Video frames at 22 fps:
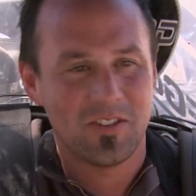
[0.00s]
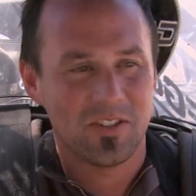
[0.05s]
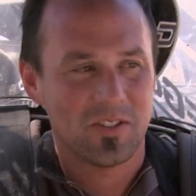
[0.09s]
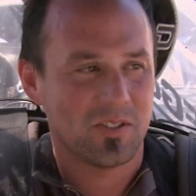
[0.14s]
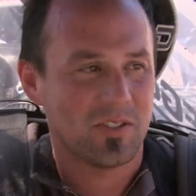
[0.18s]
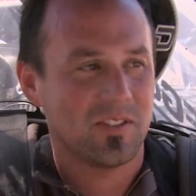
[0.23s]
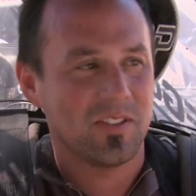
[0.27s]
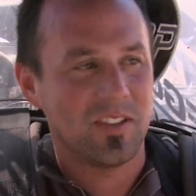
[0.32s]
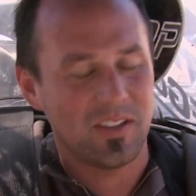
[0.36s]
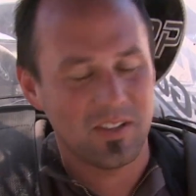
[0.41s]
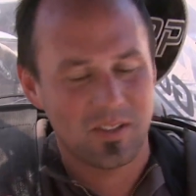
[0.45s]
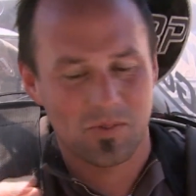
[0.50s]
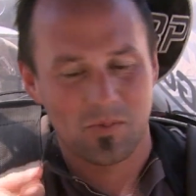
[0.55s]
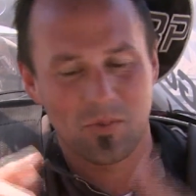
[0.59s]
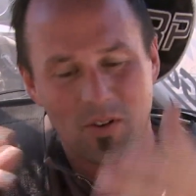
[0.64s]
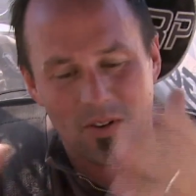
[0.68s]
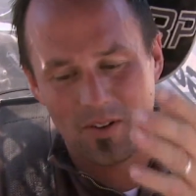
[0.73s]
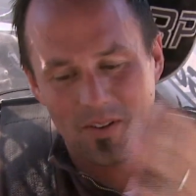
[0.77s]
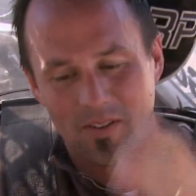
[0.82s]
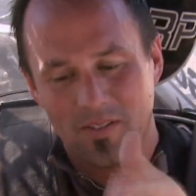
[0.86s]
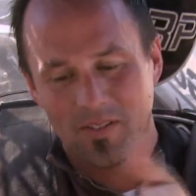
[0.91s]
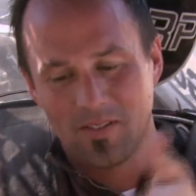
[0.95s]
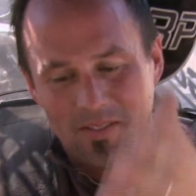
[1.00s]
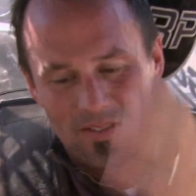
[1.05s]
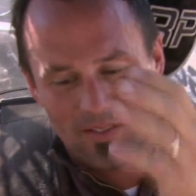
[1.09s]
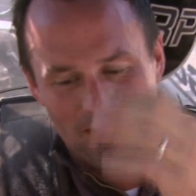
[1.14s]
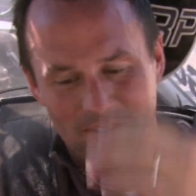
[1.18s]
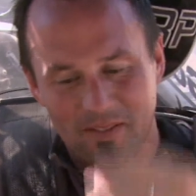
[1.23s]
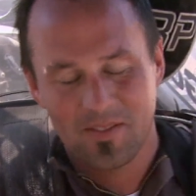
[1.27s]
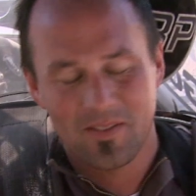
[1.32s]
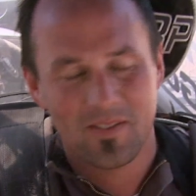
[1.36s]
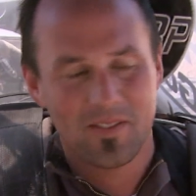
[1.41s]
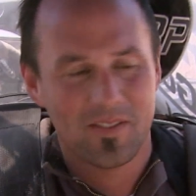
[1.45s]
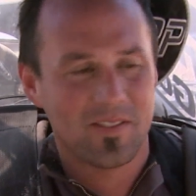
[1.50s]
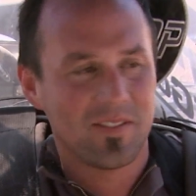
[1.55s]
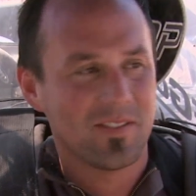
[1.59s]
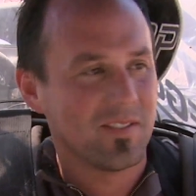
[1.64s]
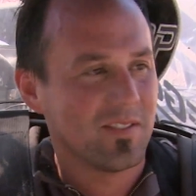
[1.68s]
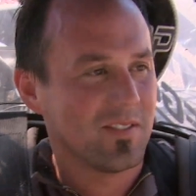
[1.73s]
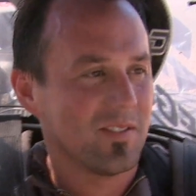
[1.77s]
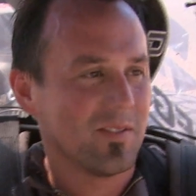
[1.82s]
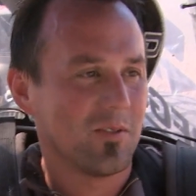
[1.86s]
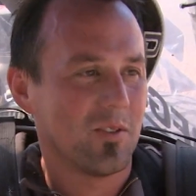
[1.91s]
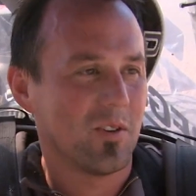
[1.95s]
Just things weren't
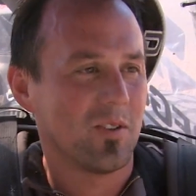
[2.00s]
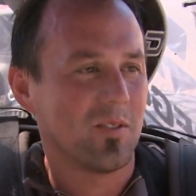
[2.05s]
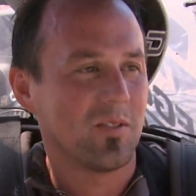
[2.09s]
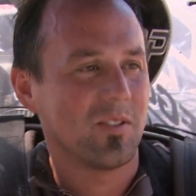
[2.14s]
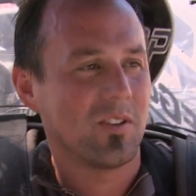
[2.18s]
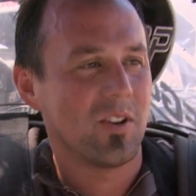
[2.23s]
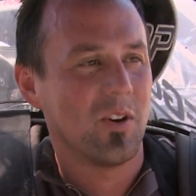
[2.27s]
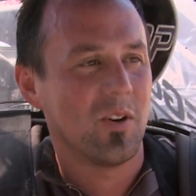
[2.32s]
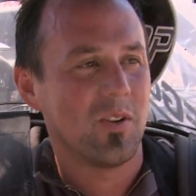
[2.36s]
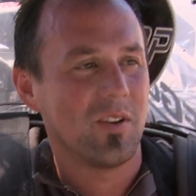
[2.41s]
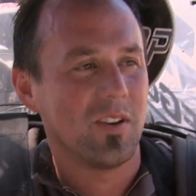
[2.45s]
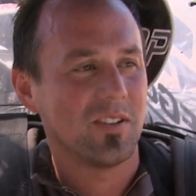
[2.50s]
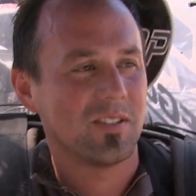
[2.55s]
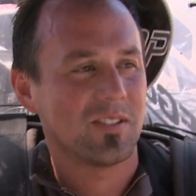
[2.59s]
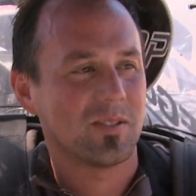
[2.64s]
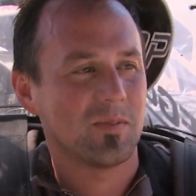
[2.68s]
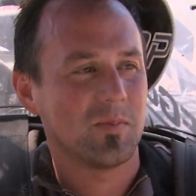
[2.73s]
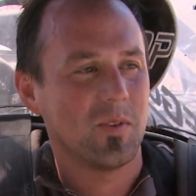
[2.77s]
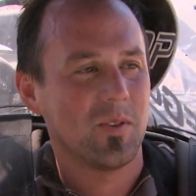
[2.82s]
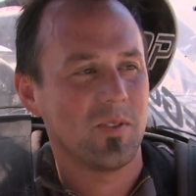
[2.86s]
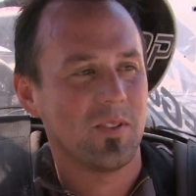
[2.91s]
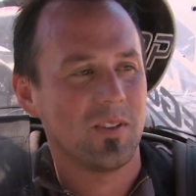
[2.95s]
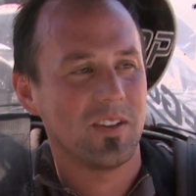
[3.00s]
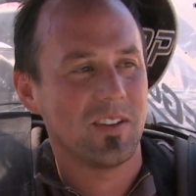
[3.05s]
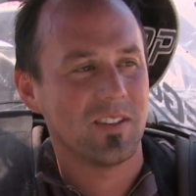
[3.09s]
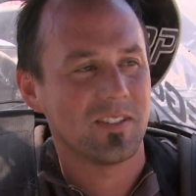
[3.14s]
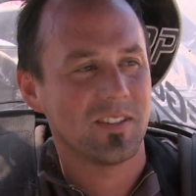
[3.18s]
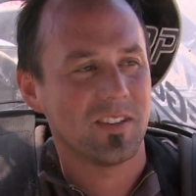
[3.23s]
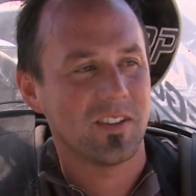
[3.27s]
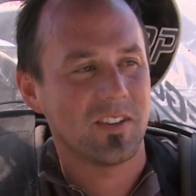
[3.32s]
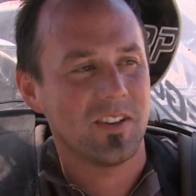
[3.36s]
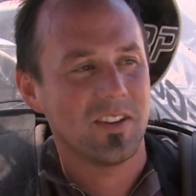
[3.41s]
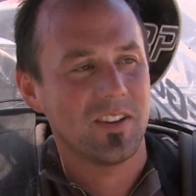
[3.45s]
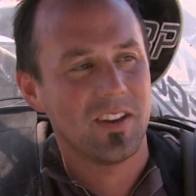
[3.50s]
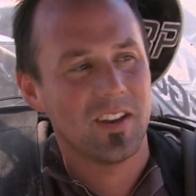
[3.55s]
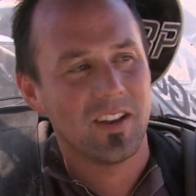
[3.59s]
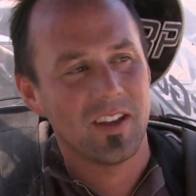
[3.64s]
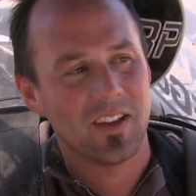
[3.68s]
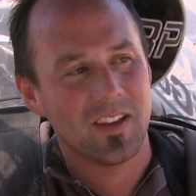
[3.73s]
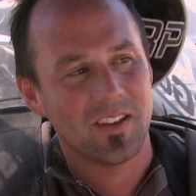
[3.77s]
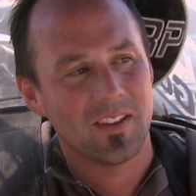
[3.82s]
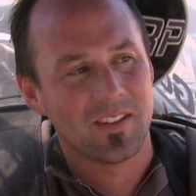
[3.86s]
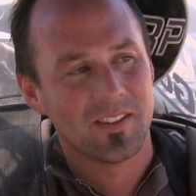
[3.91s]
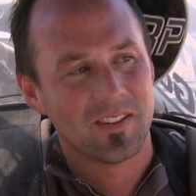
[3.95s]
weren't going as smoothly as they could
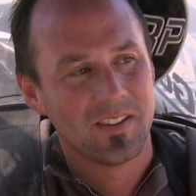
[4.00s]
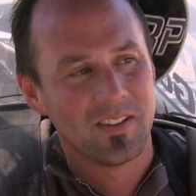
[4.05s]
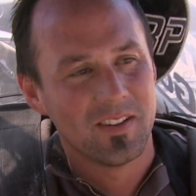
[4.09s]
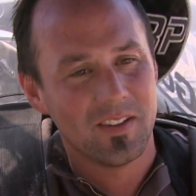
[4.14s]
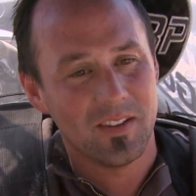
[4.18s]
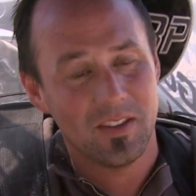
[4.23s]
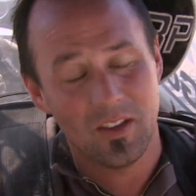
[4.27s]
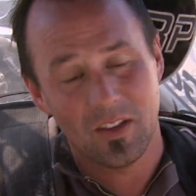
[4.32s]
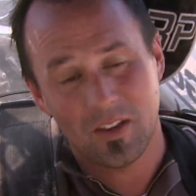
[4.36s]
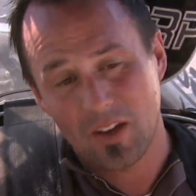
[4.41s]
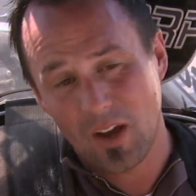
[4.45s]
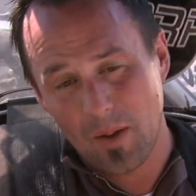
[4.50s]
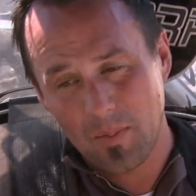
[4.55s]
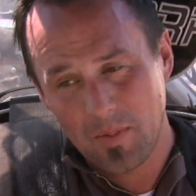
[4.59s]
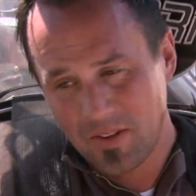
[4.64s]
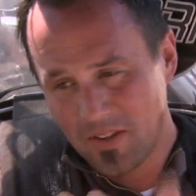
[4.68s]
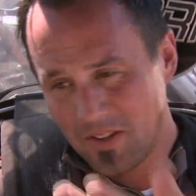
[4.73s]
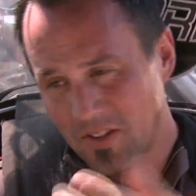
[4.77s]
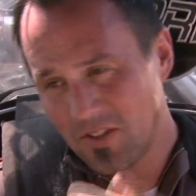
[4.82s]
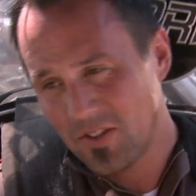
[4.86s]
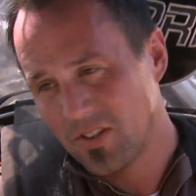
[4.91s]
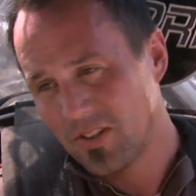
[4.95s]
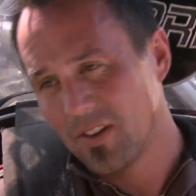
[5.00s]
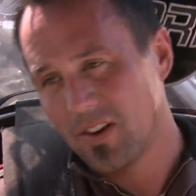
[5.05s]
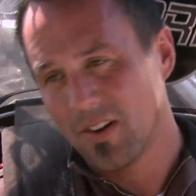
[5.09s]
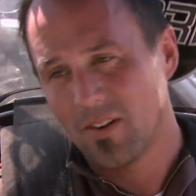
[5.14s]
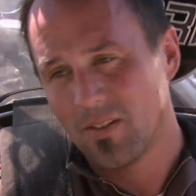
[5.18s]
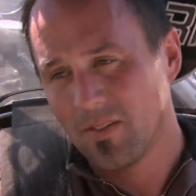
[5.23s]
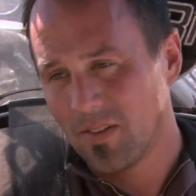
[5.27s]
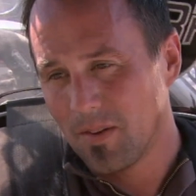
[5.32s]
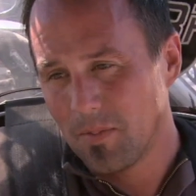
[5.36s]
today. In the competition there,